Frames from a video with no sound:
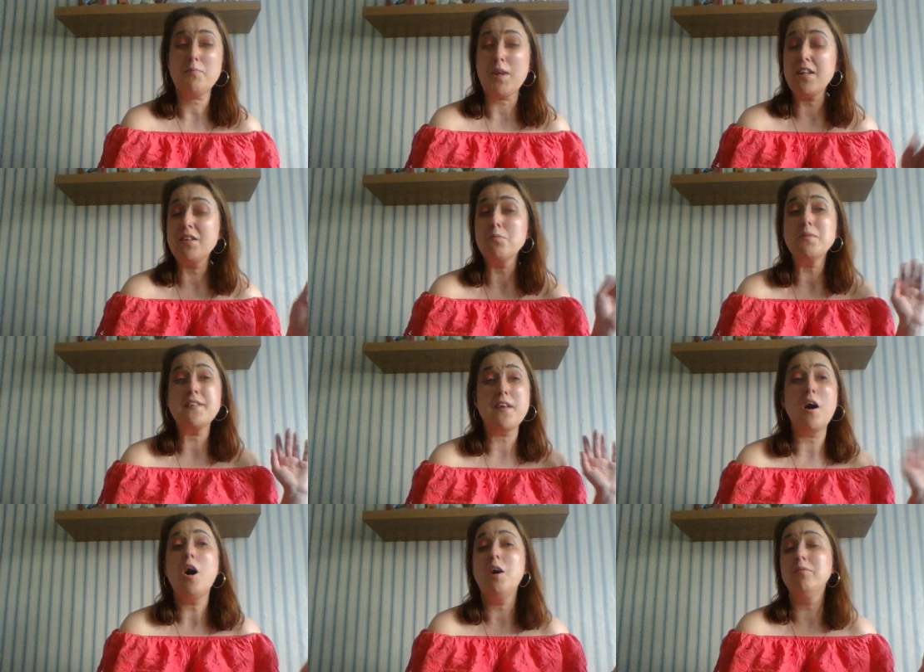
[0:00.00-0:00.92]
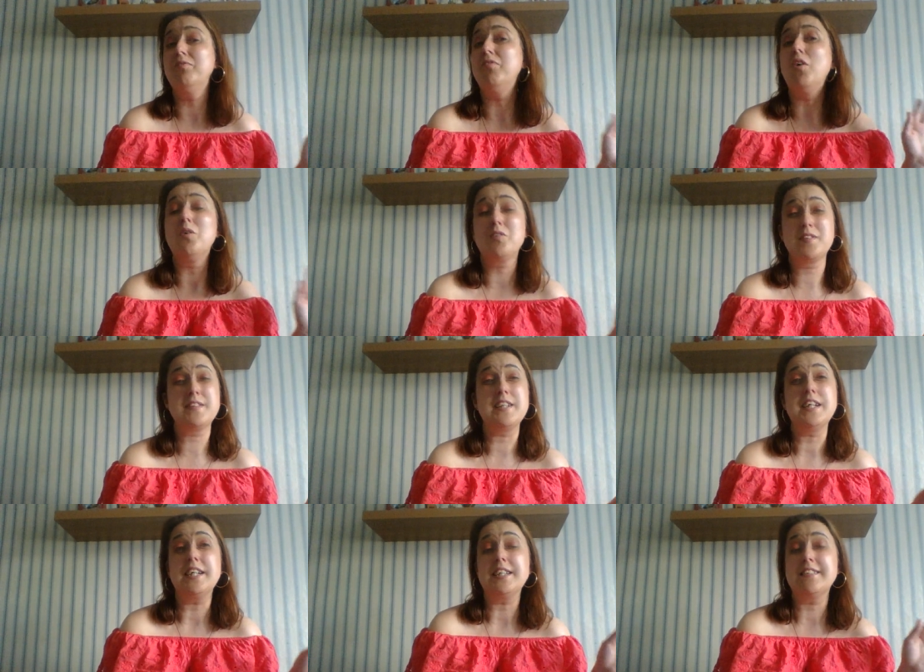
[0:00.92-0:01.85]
there was armed
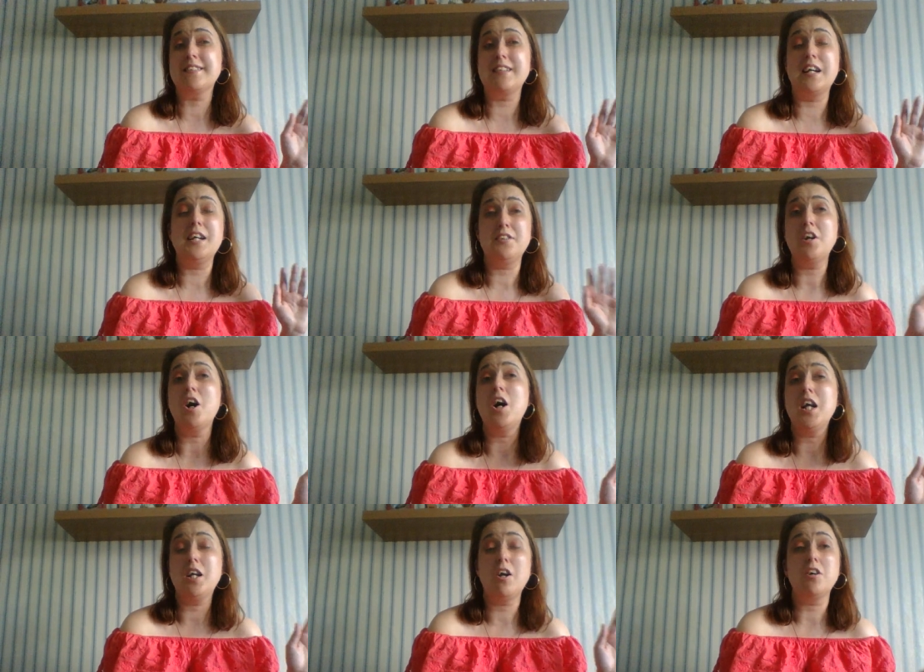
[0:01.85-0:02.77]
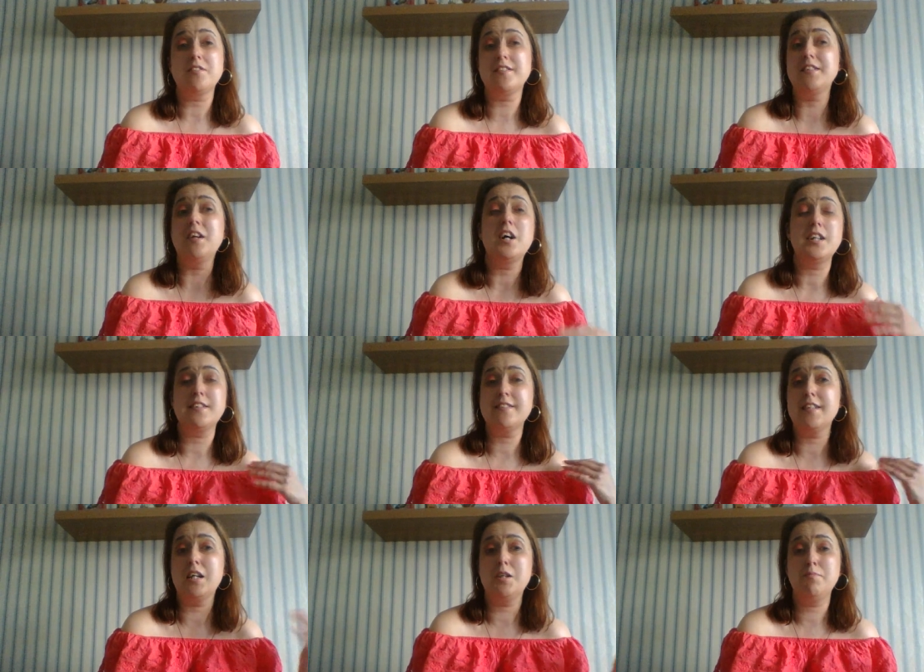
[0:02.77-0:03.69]
forces at night last
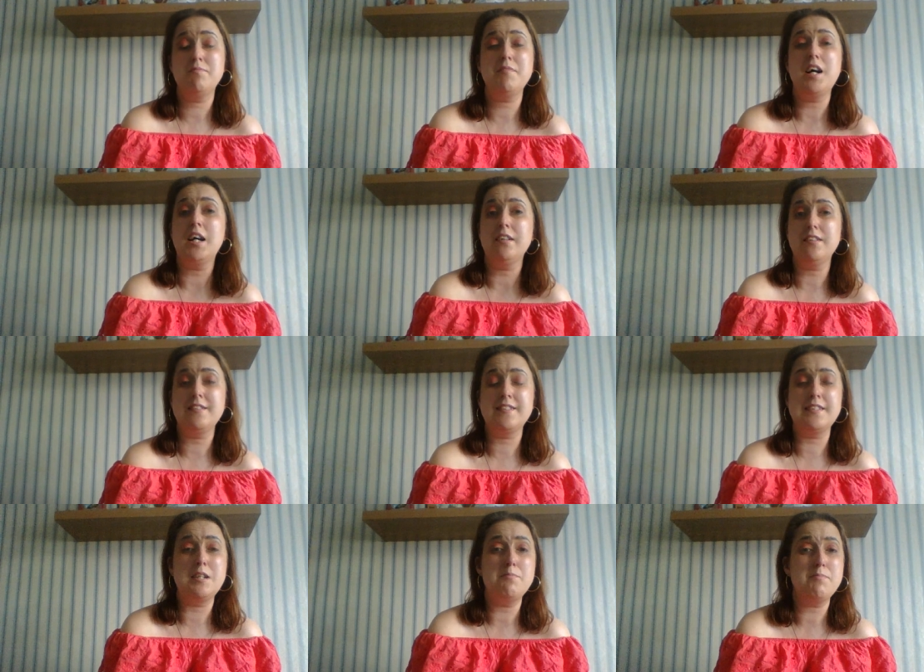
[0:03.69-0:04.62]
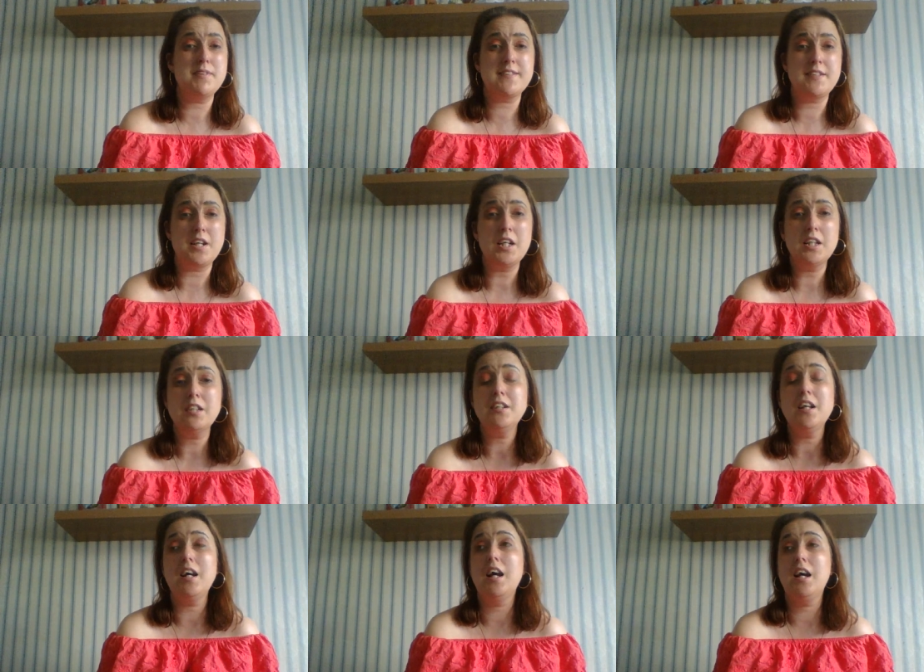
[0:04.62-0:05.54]
night um, at the Snibston,
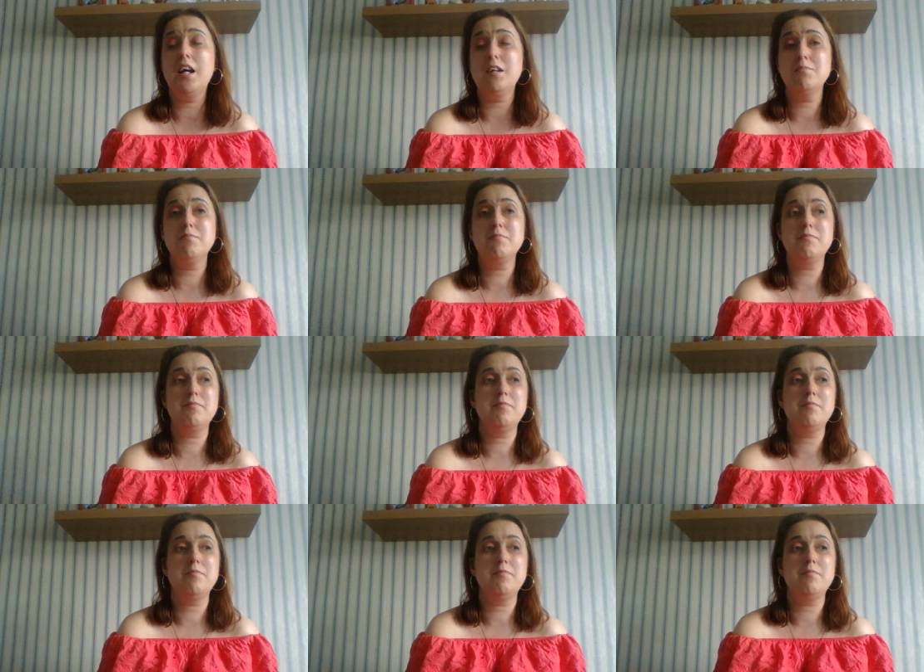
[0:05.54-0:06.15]
um,